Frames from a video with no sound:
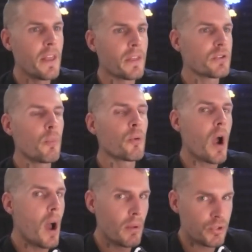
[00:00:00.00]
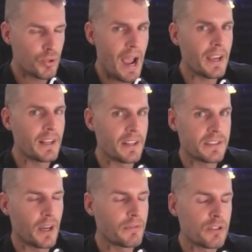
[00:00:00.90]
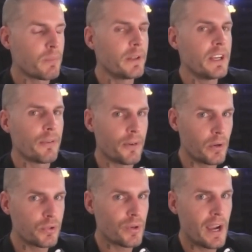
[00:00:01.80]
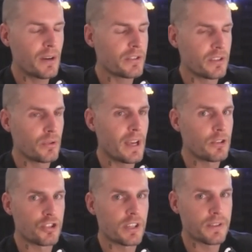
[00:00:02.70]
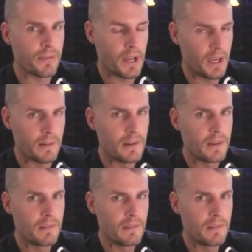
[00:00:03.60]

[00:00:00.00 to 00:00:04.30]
There's no problem tracking that stuff. There's plenty of funnel trackers that do that just fine.